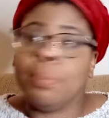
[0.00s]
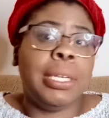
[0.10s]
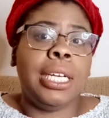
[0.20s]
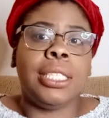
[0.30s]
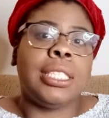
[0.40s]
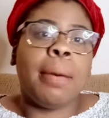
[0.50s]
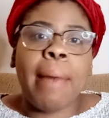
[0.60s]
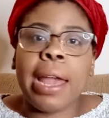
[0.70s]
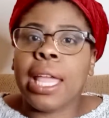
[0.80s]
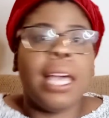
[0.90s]
but
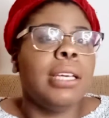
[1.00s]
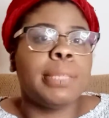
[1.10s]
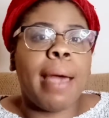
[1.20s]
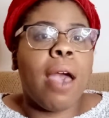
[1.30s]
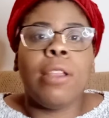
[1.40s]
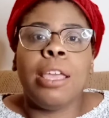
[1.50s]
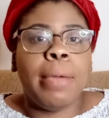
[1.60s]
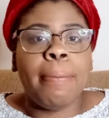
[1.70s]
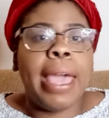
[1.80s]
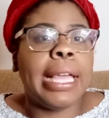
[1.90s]
somebody else might only
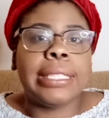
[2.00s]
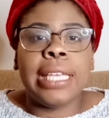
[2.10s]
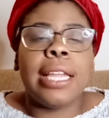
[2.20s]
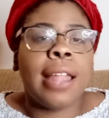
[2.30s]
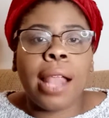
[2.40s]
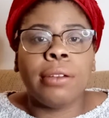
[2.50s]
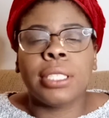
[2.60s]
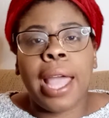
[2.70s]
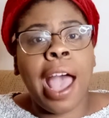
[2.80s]
be making $10 an